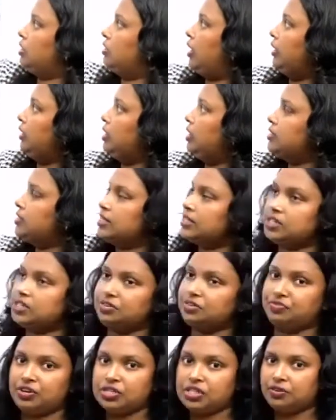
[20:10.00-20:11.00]
write this as a
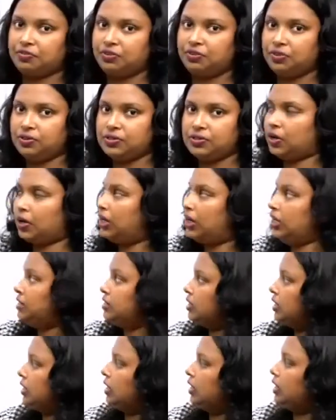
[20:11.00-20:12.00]
difference of two
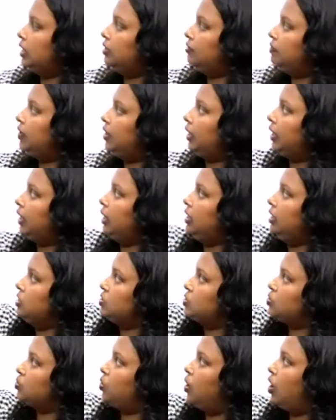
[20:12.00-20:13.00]
squares. We are getting
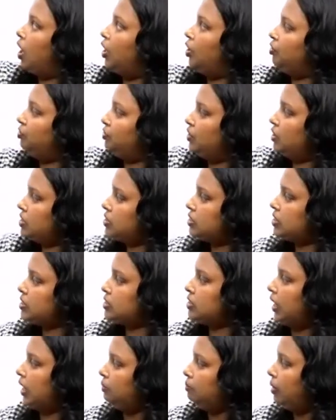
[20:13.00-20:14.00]
square of this is
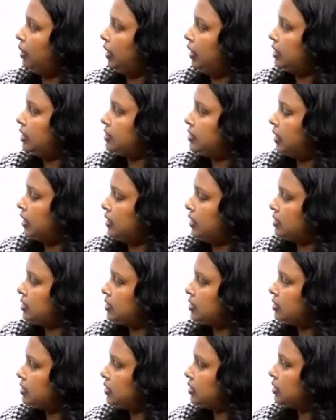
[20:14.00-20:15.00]
9 minus 6
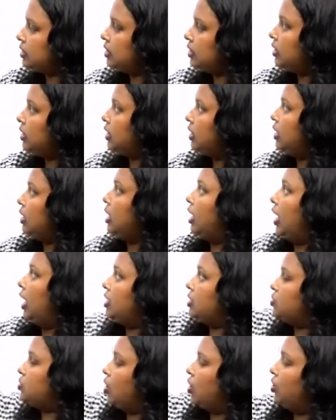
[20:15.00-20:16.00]

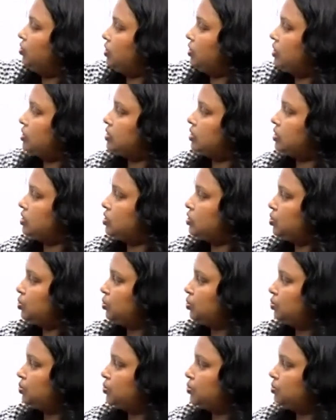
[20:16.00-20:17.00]
and square of this is 2.